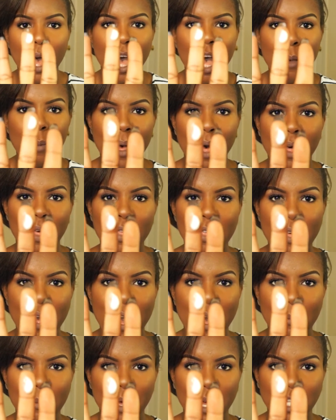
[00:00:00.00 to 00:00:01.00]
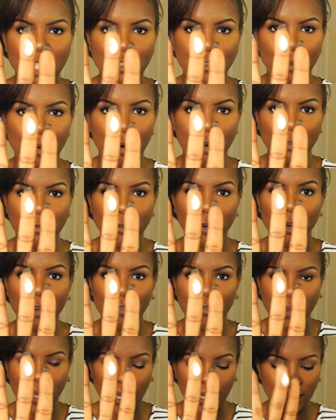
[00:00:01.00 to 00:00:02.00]
about that much for a full
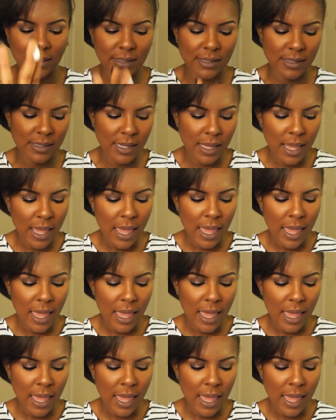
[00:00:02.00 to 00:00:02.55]
face,